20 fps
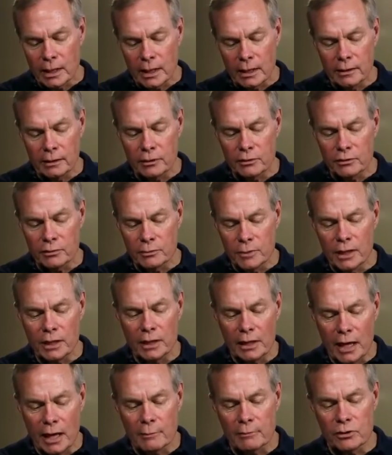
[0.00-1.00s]
And there's
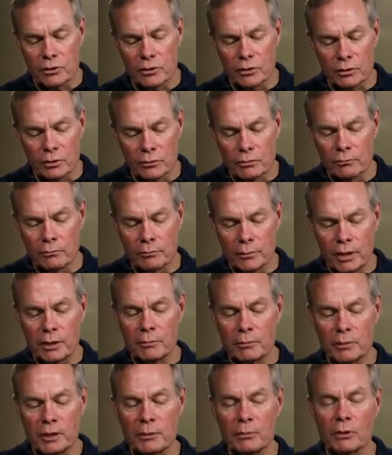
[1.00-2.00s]
many, I'm sure, many
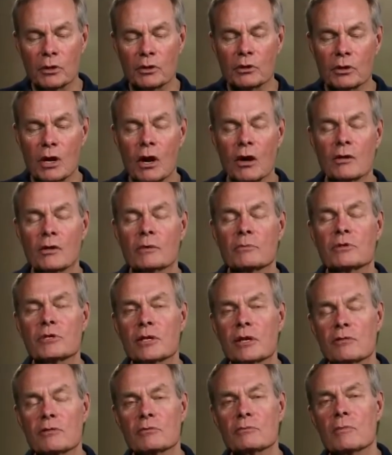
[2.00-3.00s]
people who call
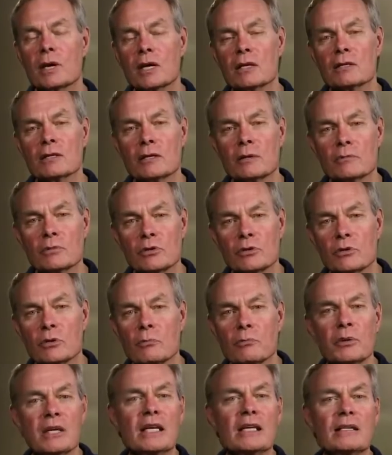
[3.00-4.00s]
themselves Muslims who are
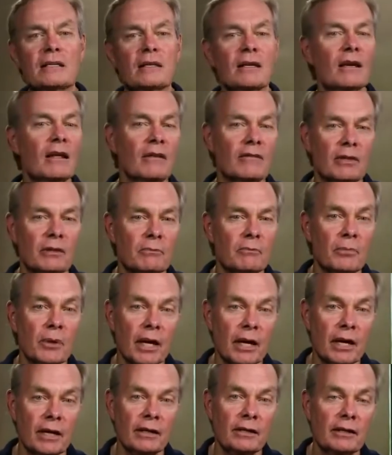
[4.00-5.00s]
peace-loving,
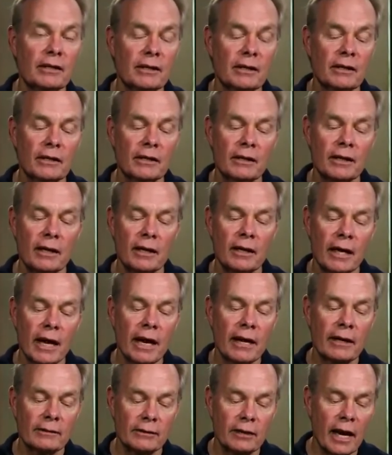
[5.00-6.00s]
but
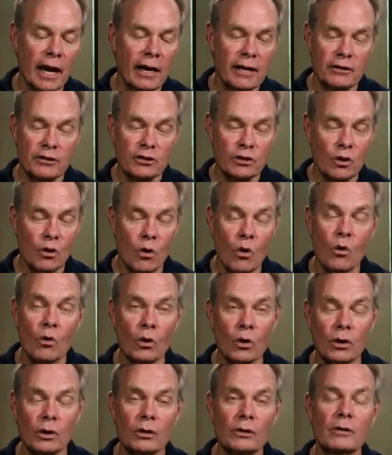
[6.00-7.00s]
at its
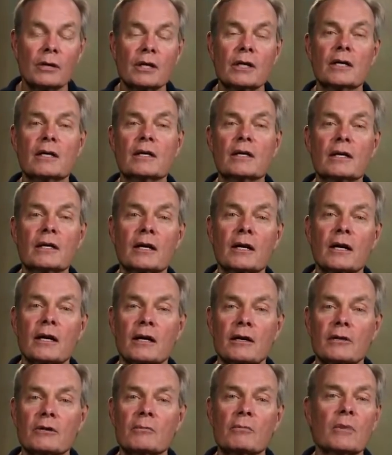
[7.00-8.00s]
core,
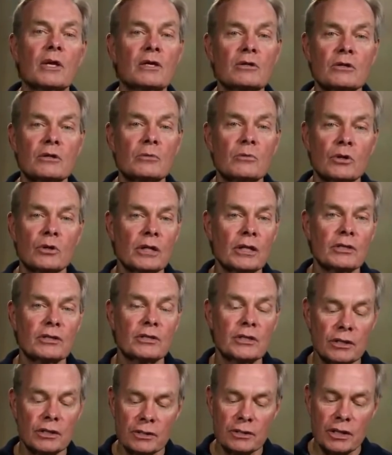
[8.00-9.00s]
the Muslim
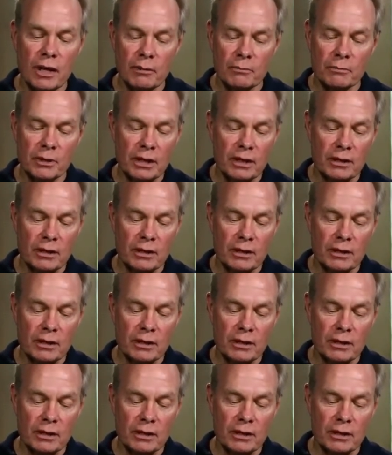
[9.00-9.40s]
religion is not